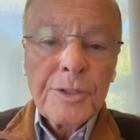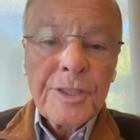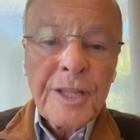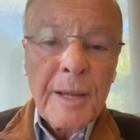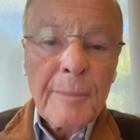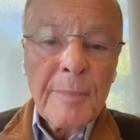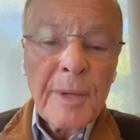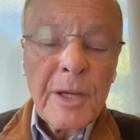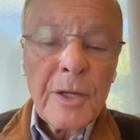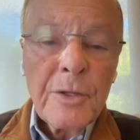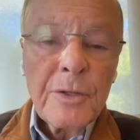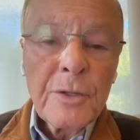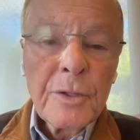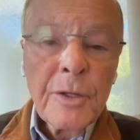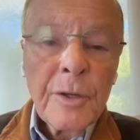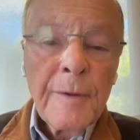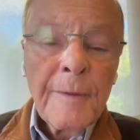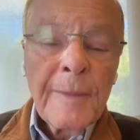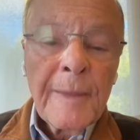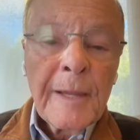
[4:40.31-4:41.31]
Because
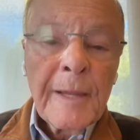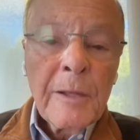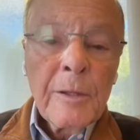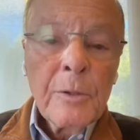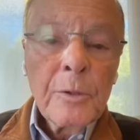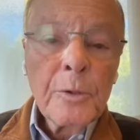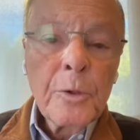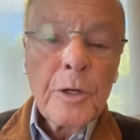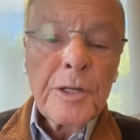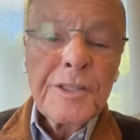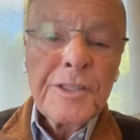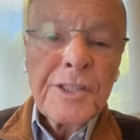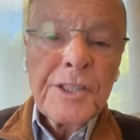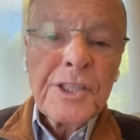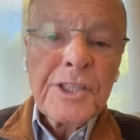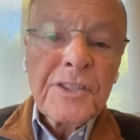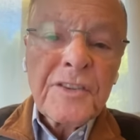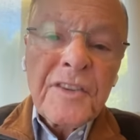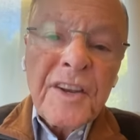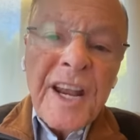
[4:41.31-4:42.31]
He
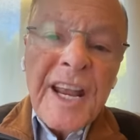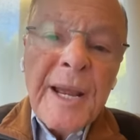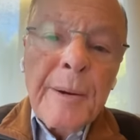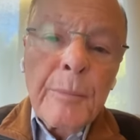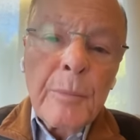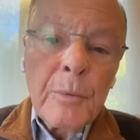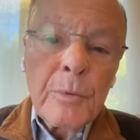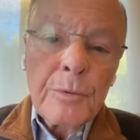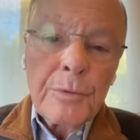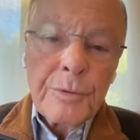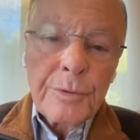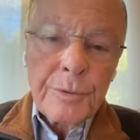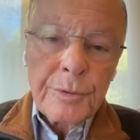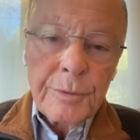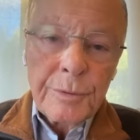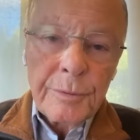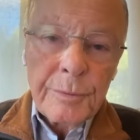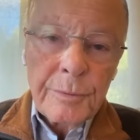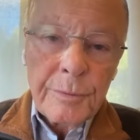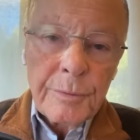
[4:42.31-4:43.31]

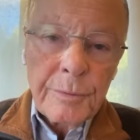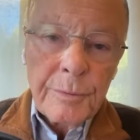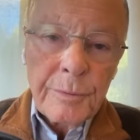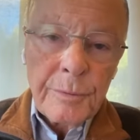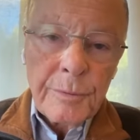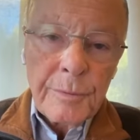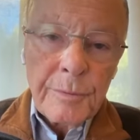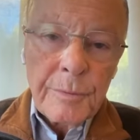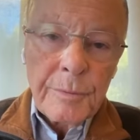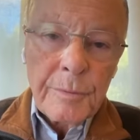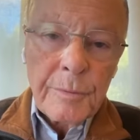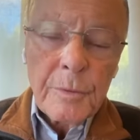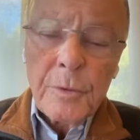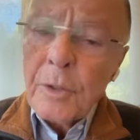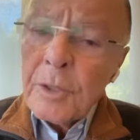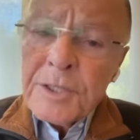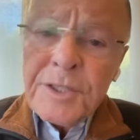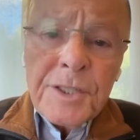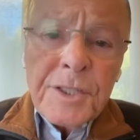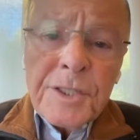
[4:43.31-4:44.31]
introduces these two
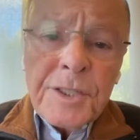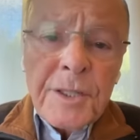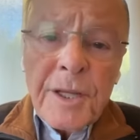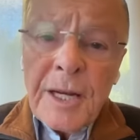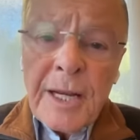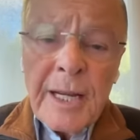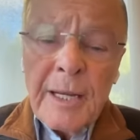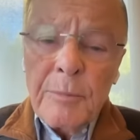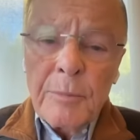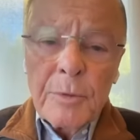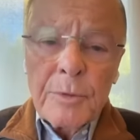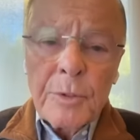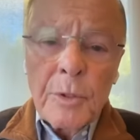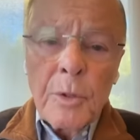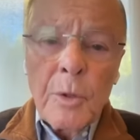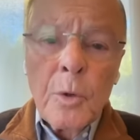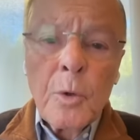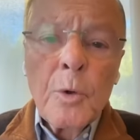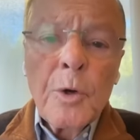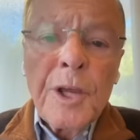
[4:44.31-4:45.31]
extremes.
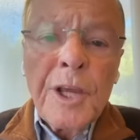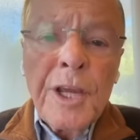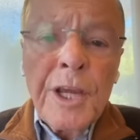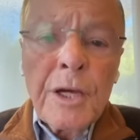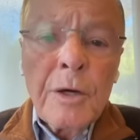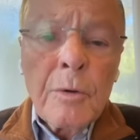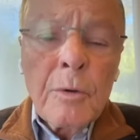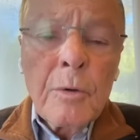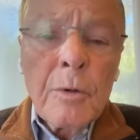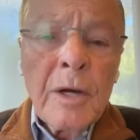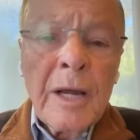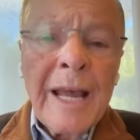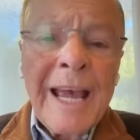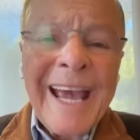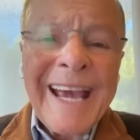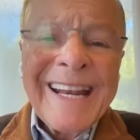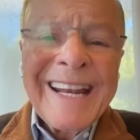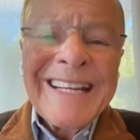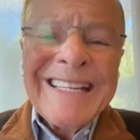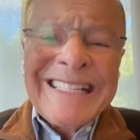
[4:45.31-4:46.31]

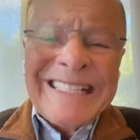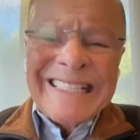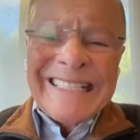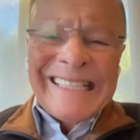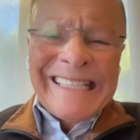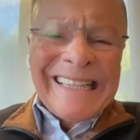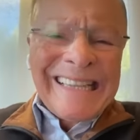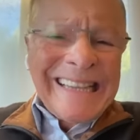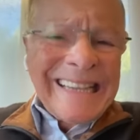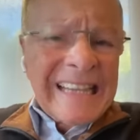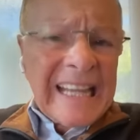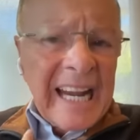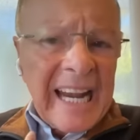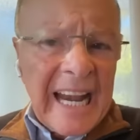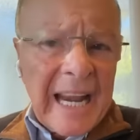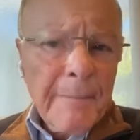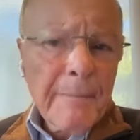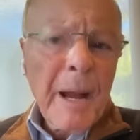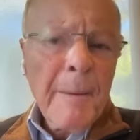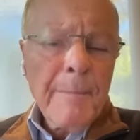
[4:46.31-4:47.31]
The rich was
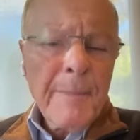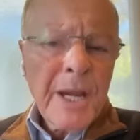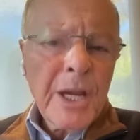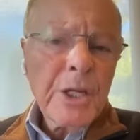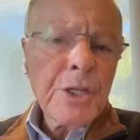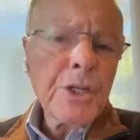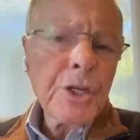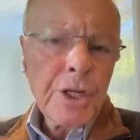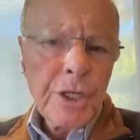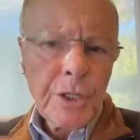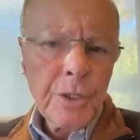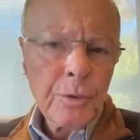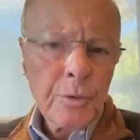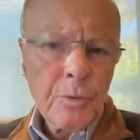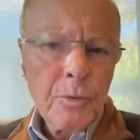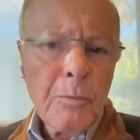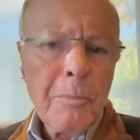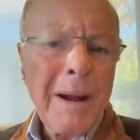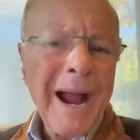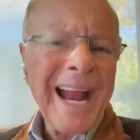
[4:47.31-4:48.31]
extremely
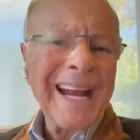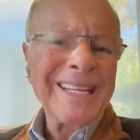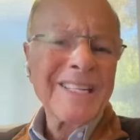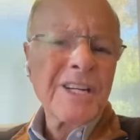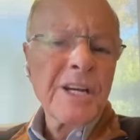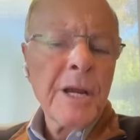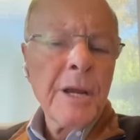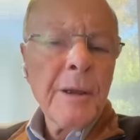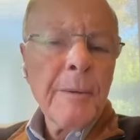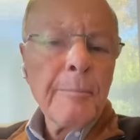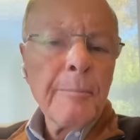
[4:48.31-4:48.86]
rich,